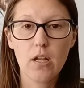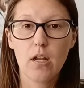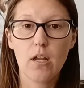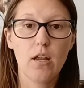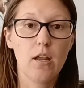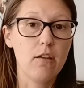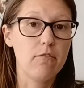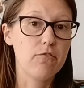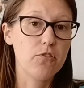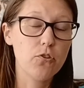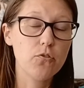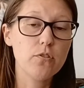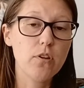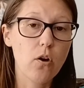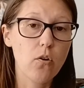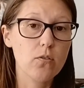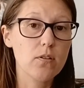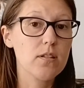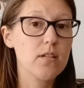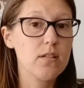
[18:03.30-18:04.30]
If you
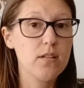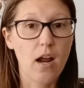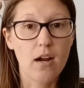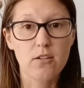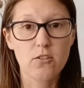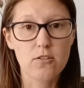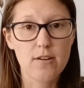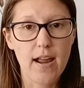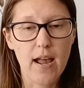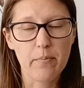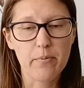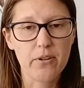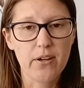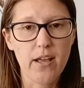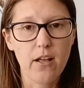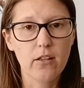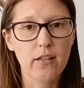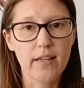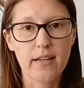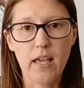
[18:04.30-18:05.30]
don't, Dr.
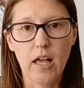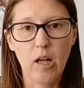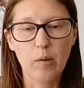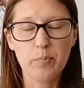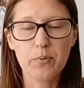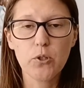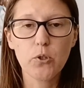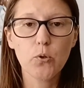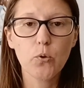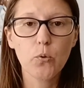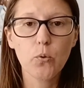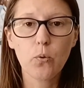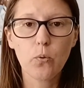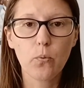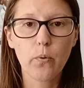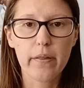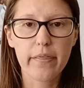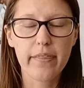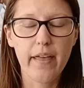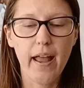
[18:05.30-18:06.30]
Gabrielle can help you
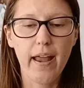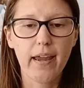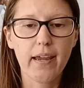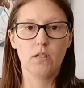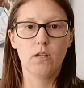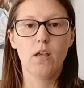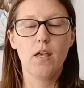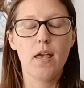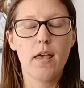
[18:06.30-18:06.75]
with that.